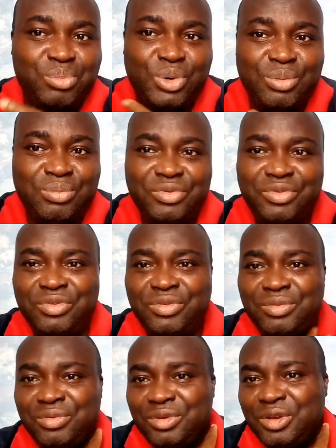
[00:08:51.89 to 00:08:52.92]

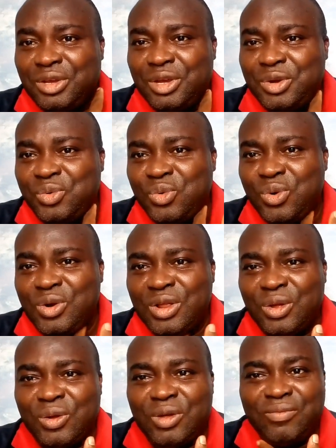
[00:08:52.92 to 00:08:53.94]
bumps,
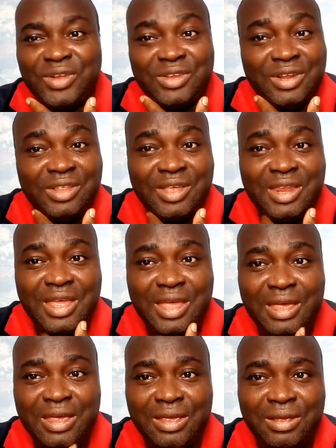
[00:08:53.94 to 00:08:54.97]
ingrown or invaginated
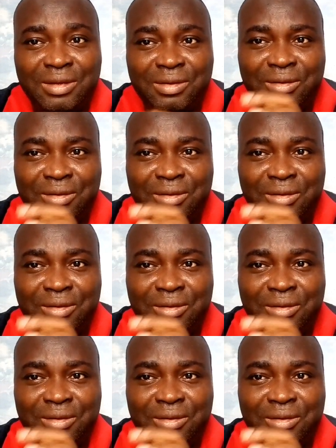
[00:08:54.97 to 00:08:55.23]
hair,